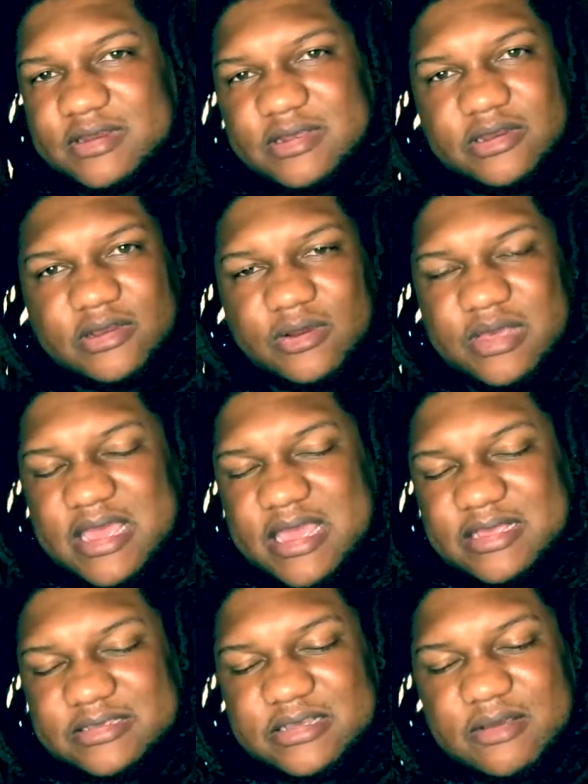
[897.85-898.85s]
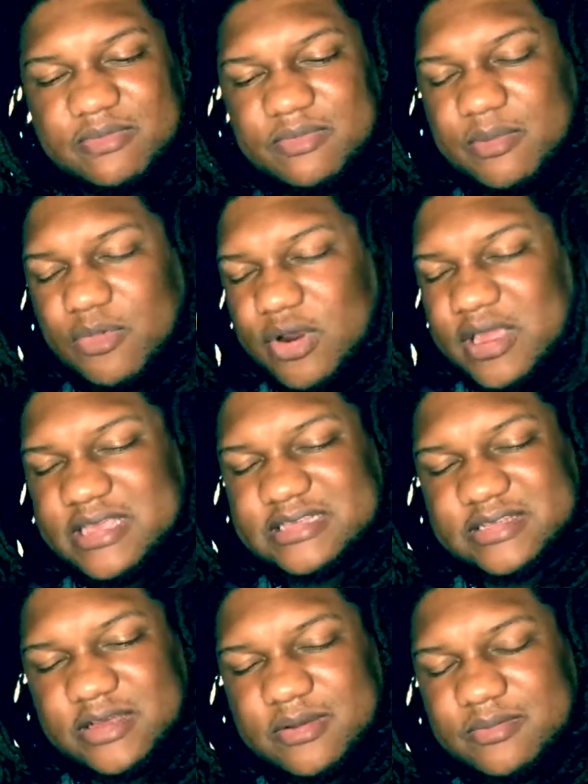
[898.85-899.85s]
It heats up. The more it
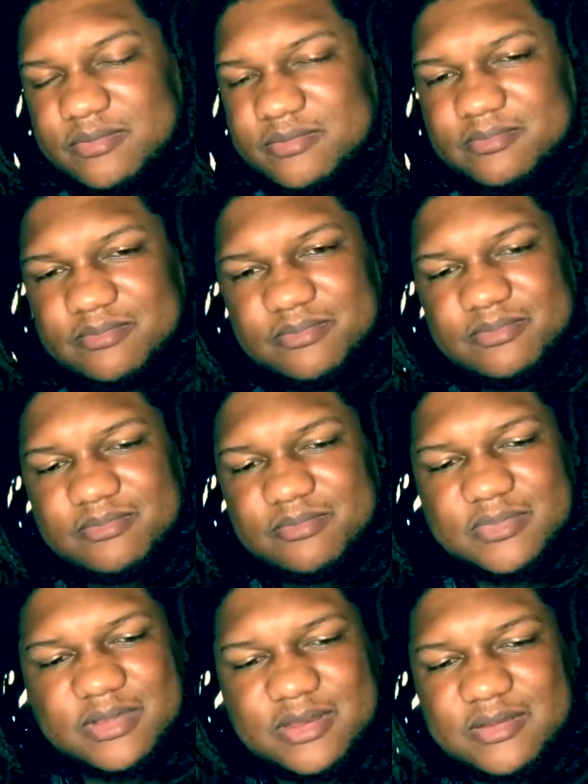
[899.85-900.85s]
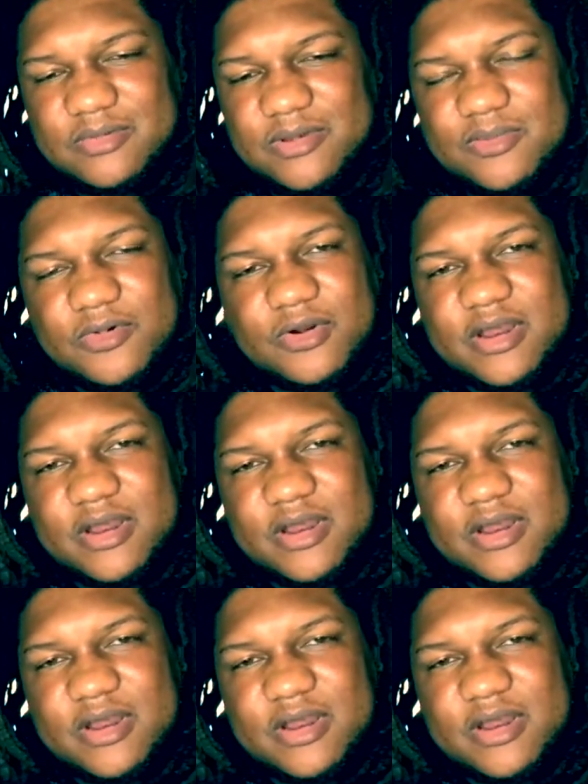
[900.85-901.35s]
heats up, the more